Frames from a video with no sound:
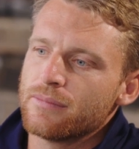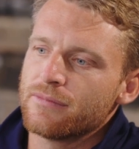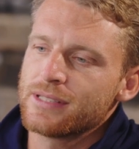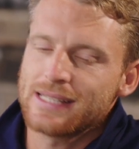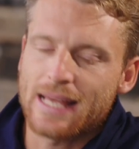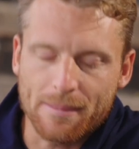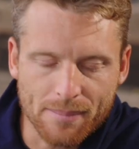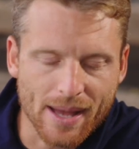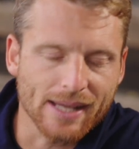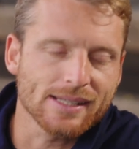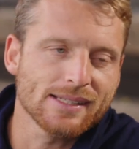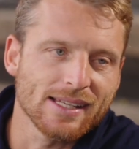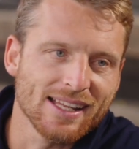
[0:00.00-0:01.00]

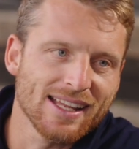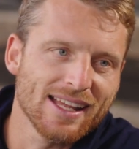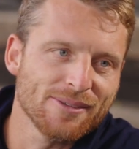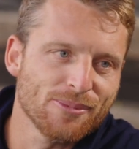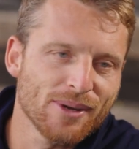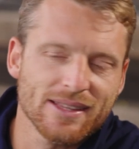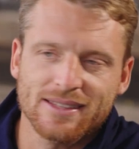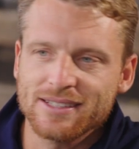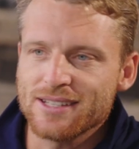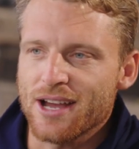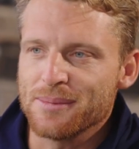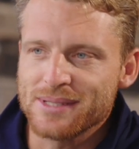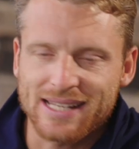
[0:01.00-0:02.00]
setbacks and when
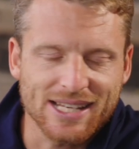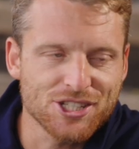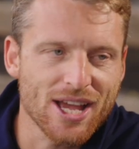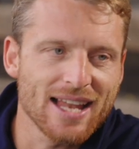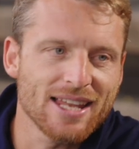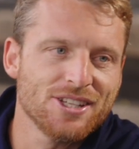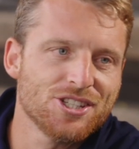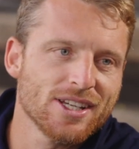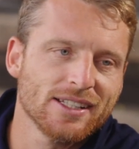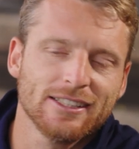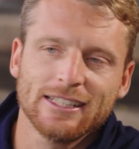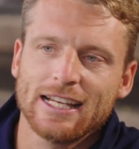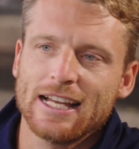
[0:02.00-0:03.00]
times get challenging?
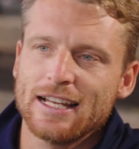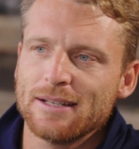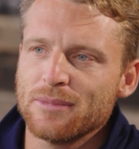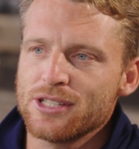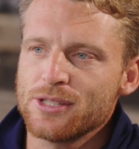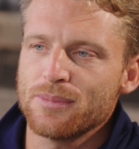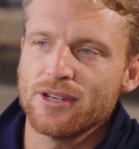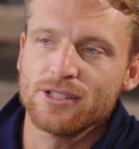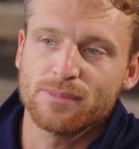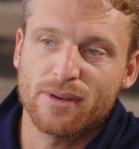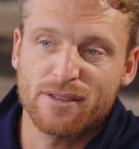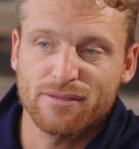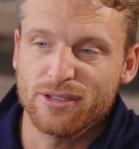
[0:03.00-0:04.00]
I suppose
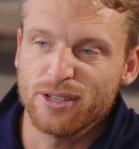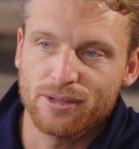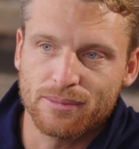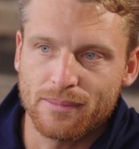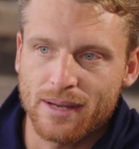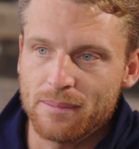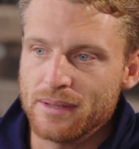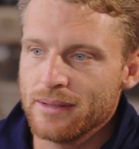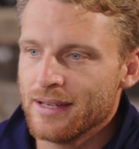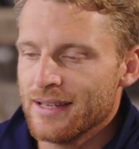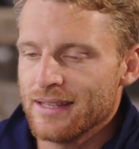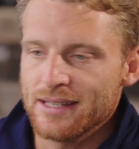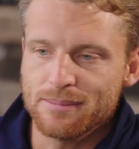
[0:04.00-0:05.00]
both of you, maybe
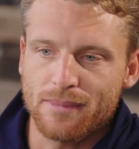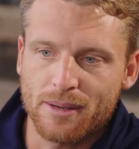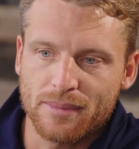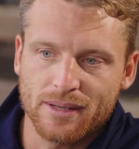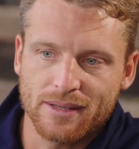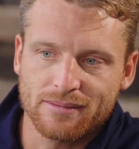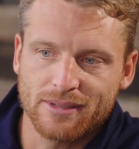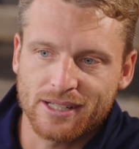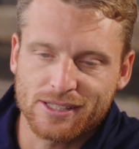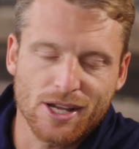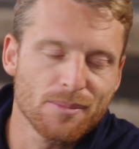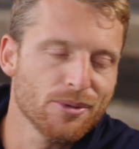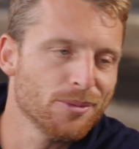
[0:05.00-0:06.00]
it might be an
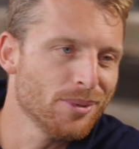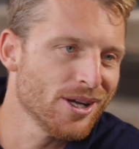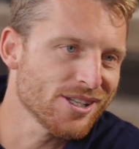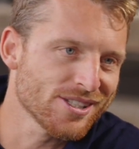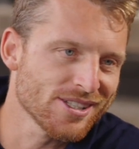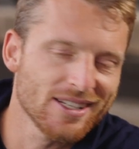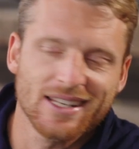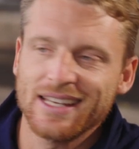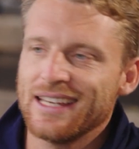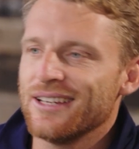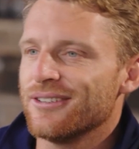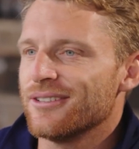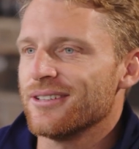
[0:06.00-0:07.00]
example personally
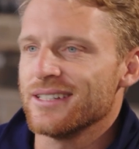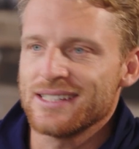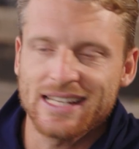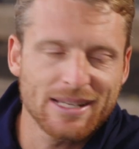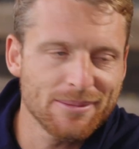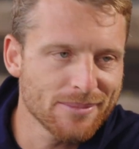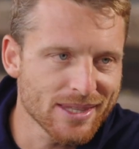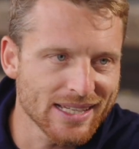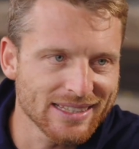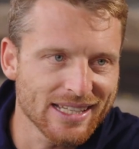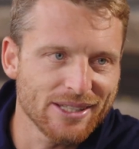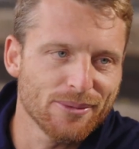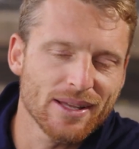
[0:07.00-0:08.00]
or a team thing
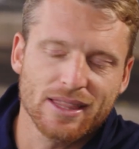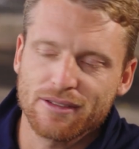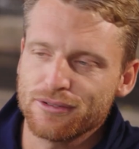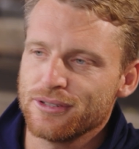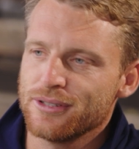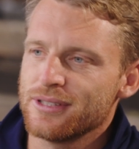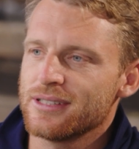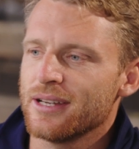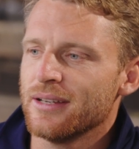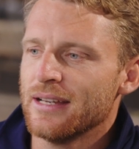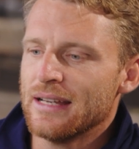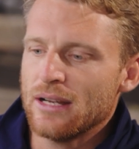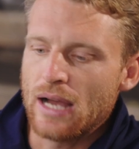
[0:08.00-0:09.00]
that you went through. So
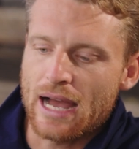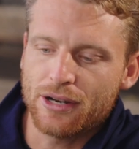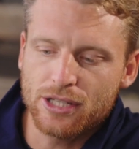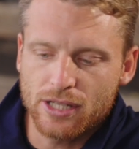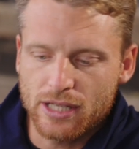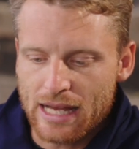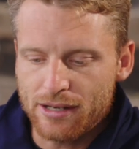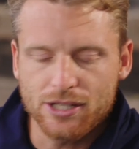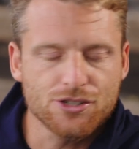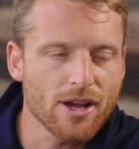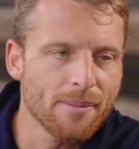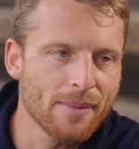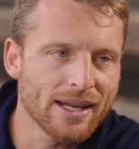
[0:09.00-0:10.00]
how do you try
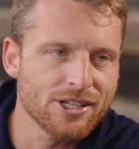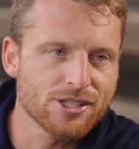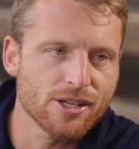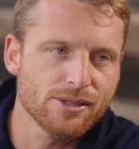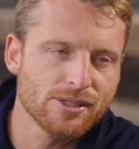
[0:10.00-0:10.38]
and manage those